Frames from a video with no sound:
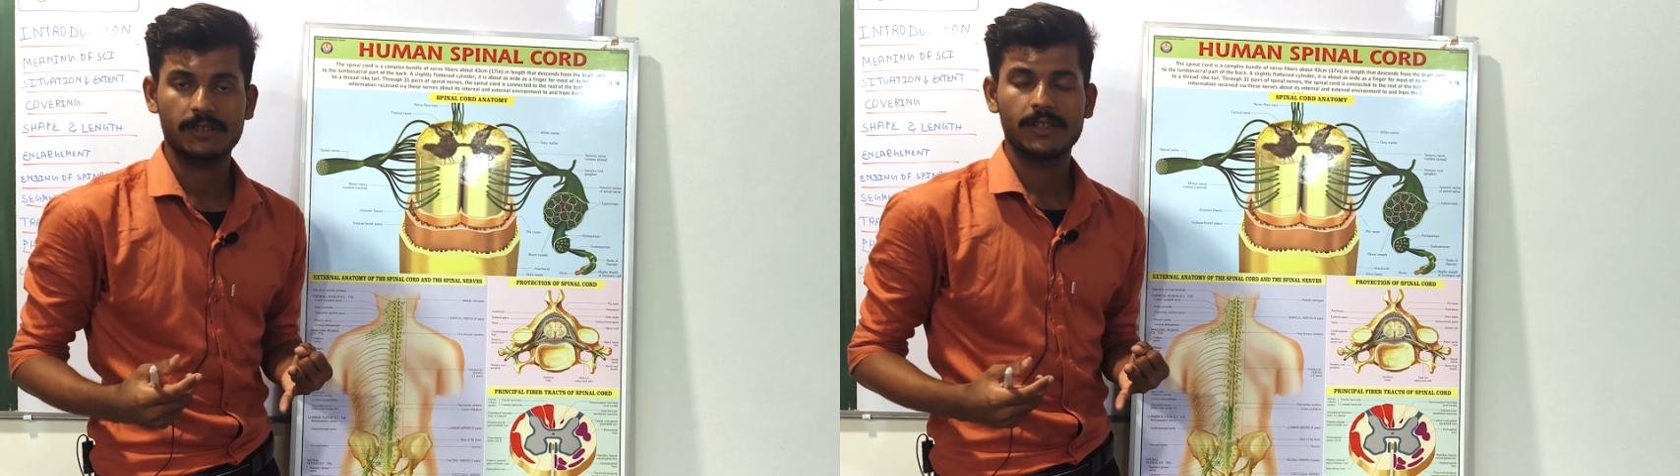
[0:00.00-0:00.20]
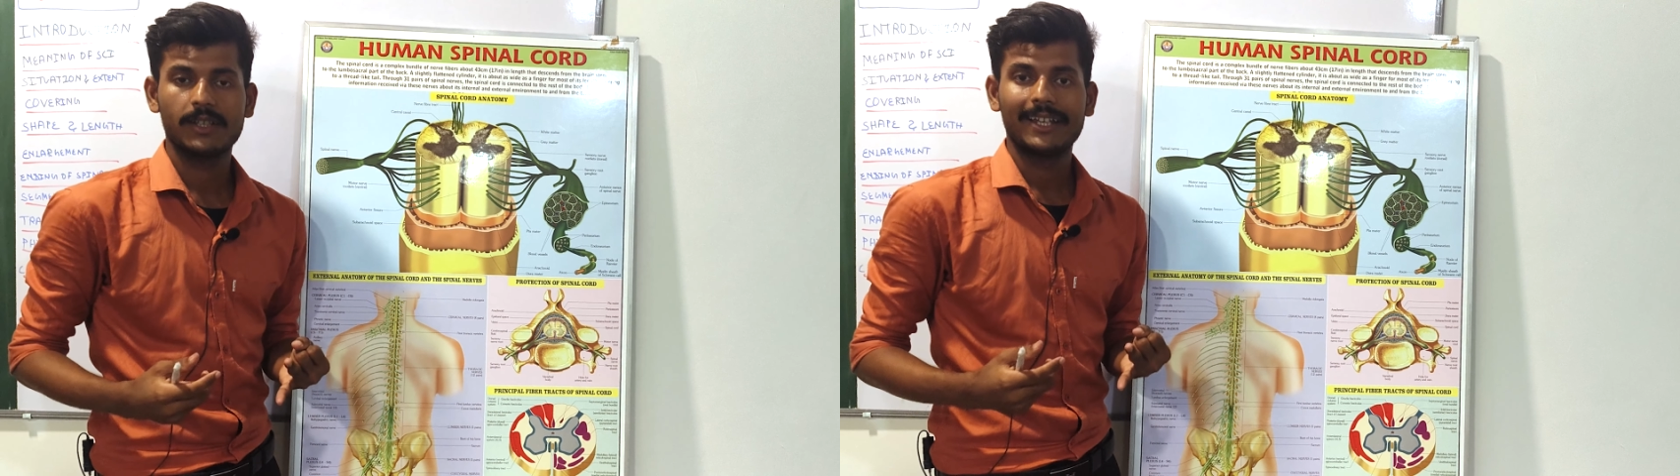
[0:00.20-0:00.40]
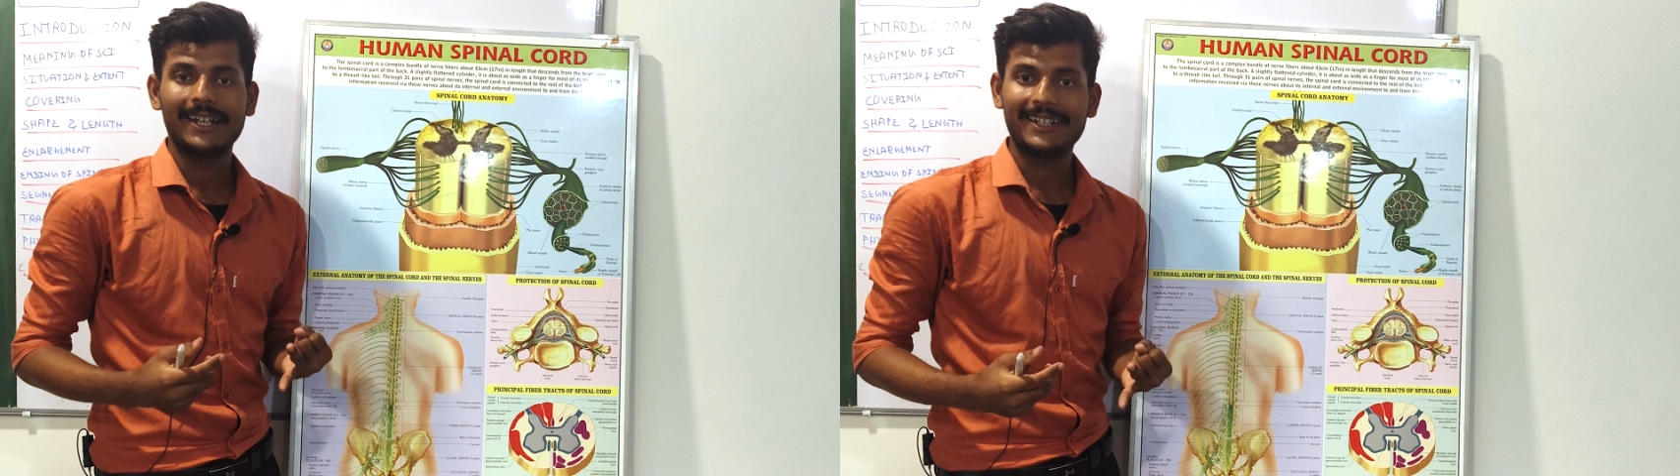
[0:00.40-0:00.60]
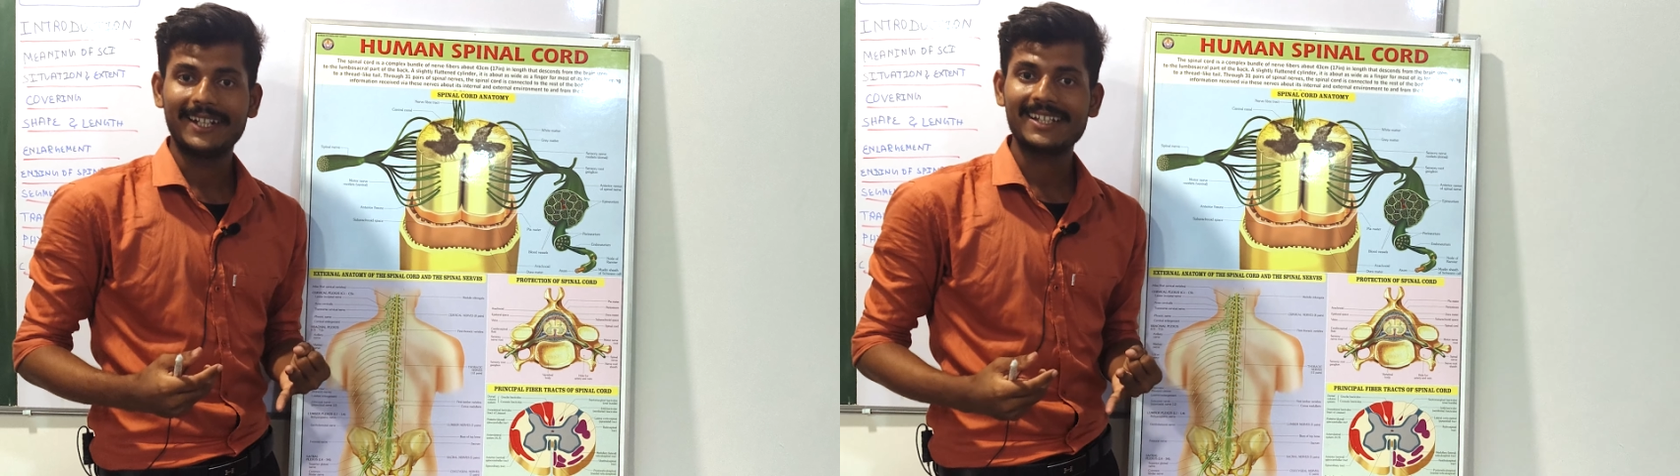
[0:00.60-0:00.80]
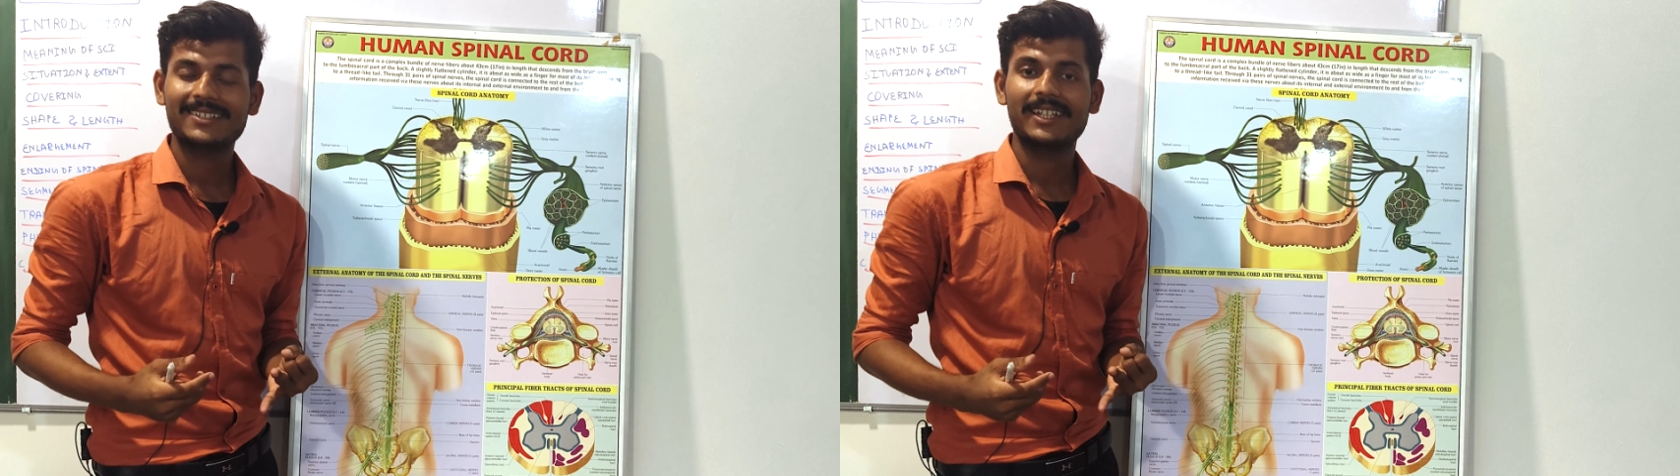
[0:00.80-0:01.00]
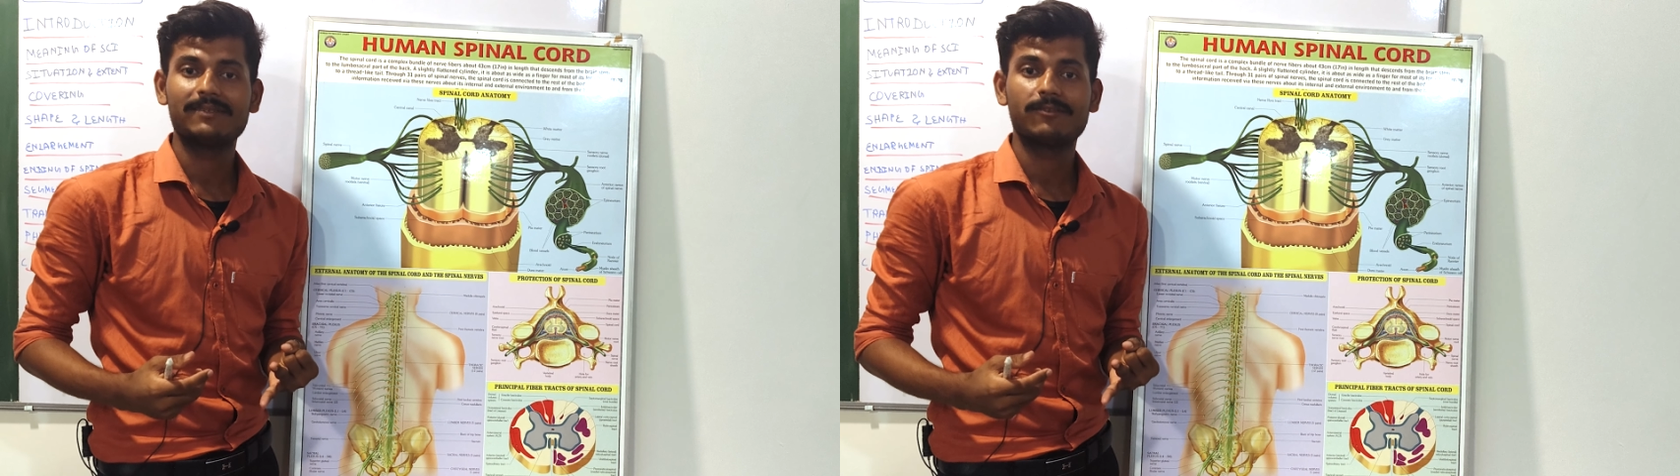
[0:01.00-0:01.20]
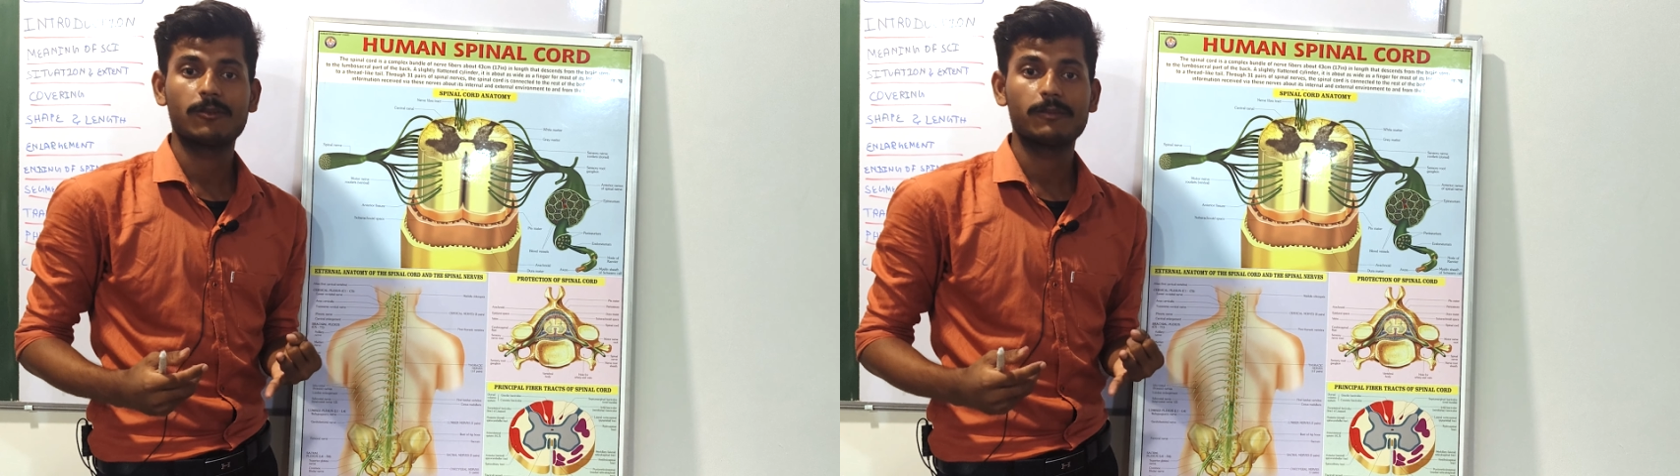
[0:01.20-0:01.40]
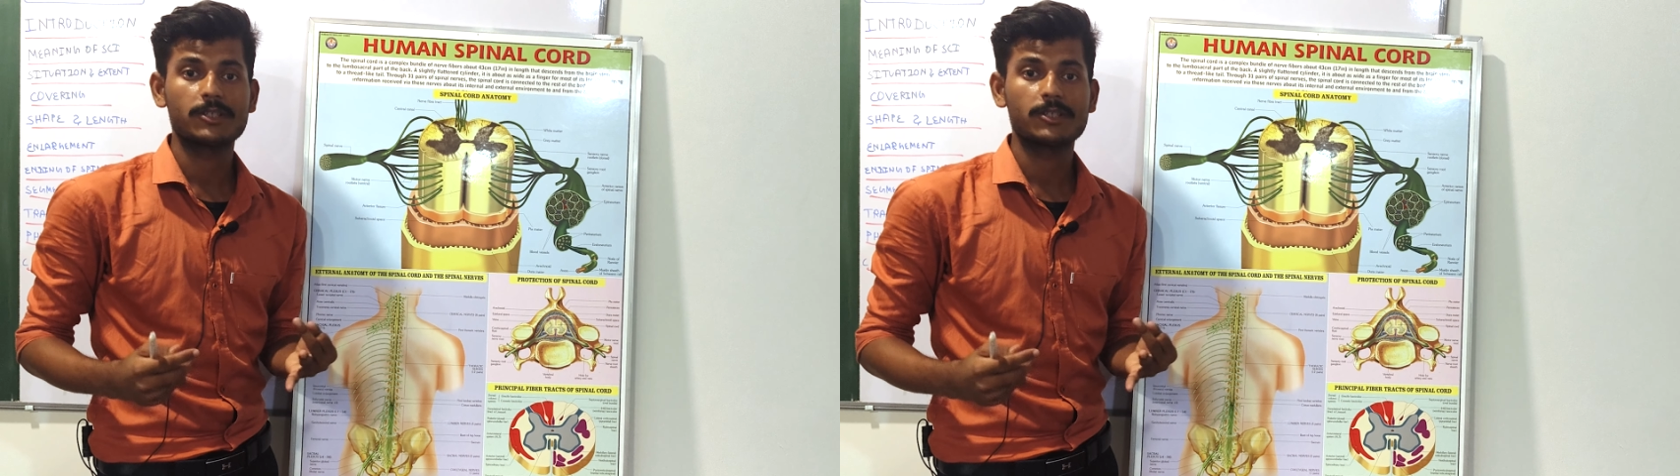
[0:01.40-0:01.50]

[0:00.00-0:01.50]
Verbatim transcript: It takes the information